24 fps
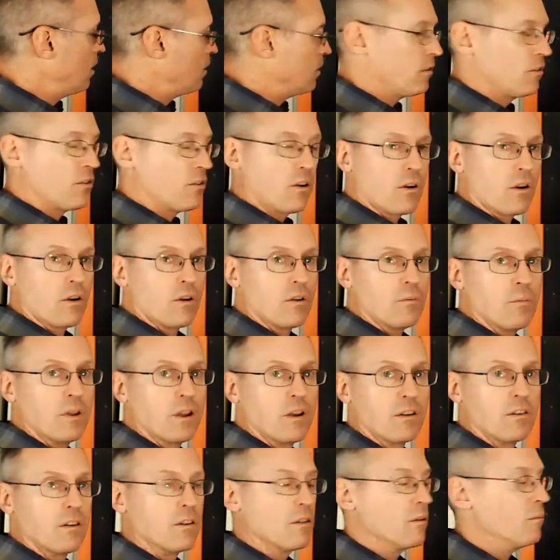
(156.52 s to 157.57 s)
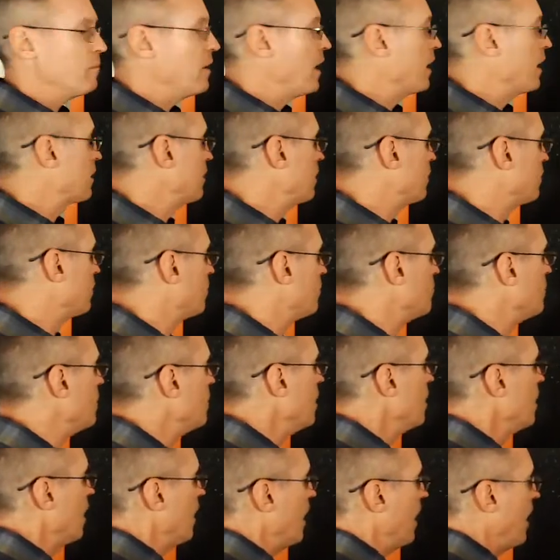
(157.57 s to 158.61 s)
turn because of the mechanism,
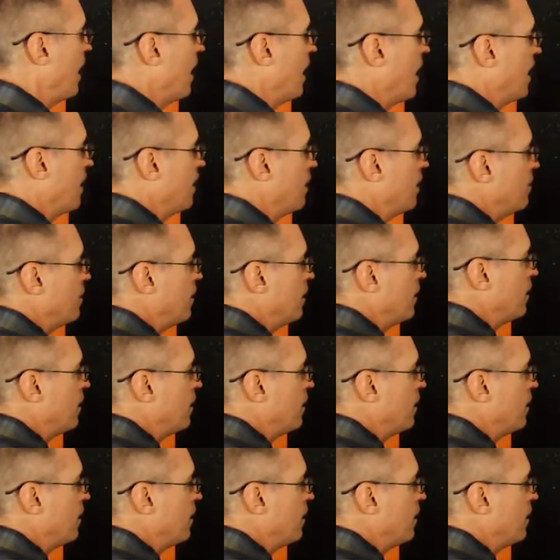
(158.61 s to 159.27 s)
and they